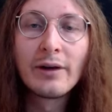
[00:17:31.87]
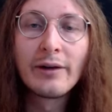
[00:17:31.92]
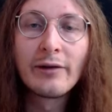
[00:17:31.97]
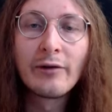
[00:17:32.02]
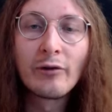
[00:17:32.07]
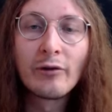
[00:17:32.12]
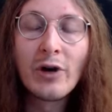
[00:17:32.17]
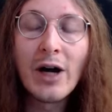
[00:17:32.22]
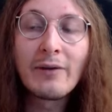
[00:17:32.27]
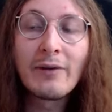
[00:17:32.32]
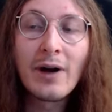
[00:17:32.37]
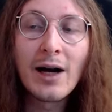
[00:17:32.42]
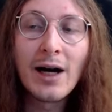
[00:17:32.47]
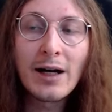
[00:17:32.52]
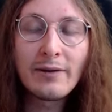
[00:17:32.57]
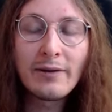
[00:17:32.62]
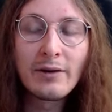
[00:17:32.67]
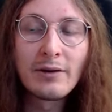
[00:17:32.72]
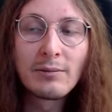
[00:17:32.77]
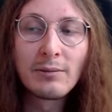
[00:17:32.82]

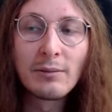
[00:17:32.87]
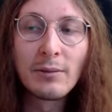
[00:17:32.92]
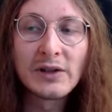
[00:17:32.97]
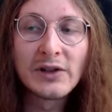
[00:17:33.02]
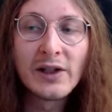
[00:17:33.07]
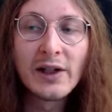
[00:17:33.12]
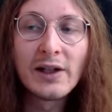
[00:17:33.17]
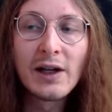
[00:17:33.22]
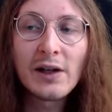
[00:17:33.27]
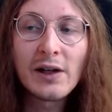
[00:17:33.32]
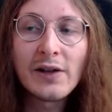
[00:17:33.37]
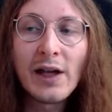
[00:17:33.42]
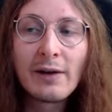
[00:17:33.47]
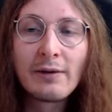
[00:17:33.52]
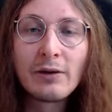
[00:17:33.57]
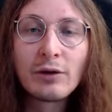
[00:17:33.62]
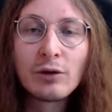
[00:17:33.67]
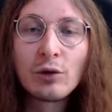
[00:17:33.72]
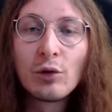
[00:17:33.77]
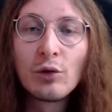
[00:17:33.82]
revive, but she does
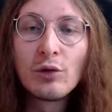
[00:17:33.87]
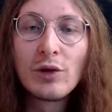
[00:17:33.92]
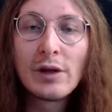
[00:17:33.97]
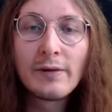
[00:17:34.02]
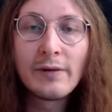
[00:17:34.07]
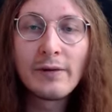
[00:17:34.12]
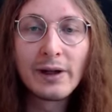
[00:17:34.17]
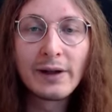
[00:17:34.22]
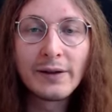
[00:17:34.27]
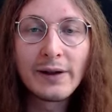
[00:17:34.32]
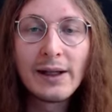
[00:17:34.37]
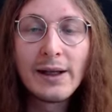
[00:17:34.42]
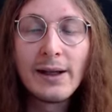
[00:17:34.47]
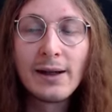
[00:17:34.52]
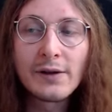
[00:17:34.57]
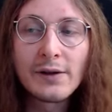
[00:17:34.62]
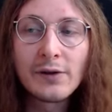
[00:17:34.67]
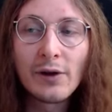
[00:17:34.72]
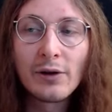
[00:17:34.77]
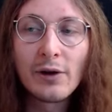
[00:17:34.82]
have two different
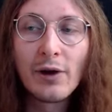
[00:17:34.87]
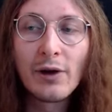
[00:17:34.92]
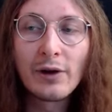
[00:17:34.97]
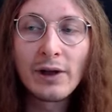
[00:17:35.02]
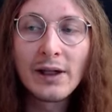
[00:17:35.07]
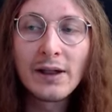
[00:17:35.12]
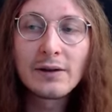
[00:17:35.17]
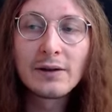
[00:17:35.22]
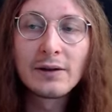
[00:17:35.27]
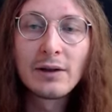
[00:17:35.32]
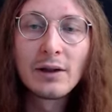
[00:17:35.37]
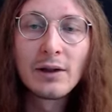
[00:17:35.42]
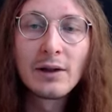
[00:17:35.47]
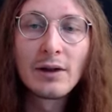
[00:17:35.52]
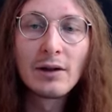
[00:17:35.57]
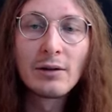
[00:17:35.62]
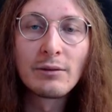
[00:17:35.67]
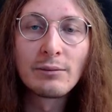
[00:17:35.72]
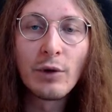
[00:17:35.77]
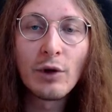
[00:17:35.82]
heals on her kit,
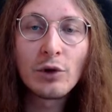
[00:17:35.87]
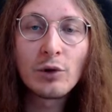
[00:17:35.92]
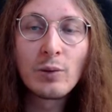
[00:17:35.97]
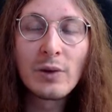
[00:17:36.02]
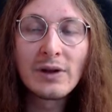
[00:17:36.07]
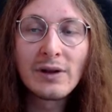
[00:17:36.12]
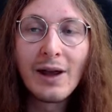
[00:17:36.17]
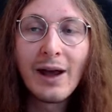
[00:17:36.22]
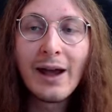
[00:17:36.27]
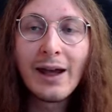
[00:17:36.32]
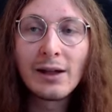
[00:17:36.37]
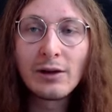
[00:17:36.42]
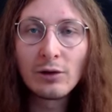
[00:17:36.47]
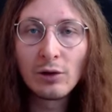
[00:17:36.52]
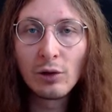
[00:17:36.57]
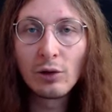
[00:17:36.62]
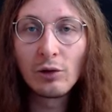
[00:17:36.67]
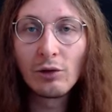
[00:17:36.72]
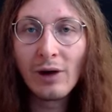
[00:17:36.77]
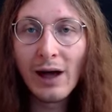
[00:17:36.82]
both with the
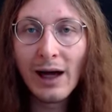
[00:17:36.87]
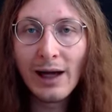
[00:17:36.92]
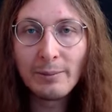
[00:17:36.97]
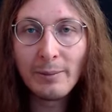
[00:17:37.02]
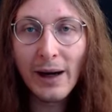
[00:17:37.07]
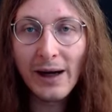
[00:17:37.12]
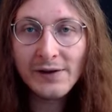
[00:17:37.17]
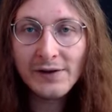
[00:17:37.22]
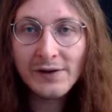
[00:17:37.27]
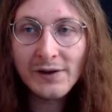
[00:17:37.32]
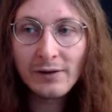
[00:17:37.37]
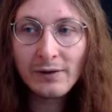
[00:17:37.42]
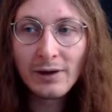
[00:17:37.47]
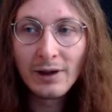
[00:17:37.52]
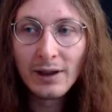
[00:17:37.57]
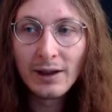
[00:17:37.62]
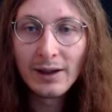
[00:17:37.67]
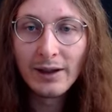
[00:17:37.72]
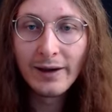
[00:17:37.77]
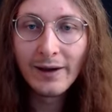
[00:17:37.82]
A2 and passive.
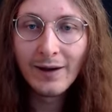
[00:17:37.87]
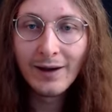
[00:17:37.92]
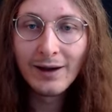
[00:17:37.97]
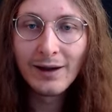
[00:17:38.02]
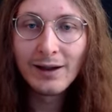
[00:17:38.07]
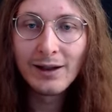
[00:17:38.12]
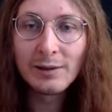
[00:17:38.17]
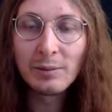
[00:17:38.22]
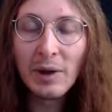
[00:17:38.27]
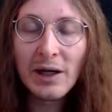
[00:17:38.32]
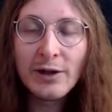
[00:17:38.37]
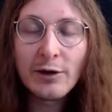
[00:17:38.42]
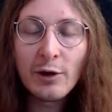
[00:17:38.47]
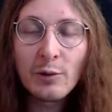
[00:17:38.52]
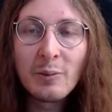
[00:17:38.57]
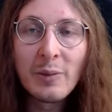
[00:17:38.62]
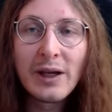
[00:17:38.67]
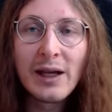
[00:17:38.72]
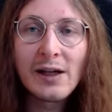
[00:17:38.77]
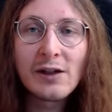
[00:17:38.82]
Might
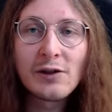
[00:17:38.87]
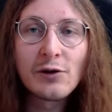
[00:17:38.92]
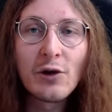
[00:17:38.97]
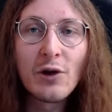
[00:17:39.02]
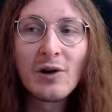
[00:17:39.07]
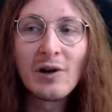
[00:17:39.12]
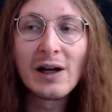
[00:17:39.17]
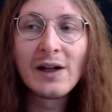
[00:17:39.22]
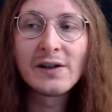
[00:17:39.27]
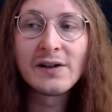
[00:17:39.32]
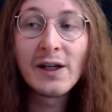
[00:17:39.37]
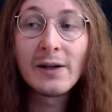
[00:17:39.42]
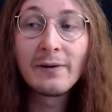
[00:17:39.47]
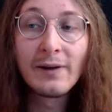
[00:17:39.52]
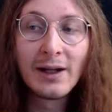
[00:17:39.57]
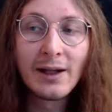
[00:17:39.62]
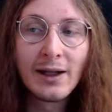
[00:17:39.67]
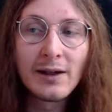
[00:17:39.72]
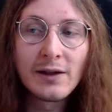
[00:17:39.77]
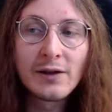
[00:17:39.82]
not be as strong as Sifi
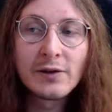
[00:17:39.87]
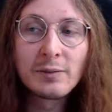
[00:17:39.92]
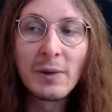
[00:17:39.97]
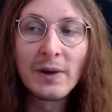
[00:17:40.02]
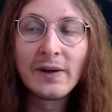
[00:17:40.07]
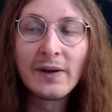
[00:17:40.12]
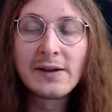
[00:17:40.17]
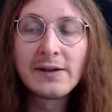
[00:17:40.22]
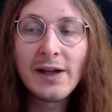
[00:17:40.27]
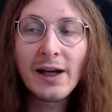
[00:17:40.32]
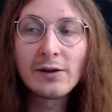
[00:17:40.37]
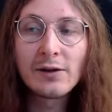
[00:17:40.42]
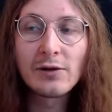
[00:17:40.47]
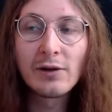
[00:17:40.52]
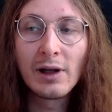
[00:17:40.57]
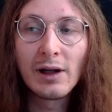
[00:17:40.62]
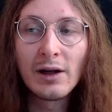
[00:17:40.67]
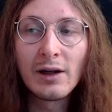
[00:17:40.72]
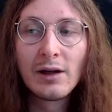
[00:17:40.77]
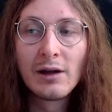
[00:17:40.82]
heals, but it's actually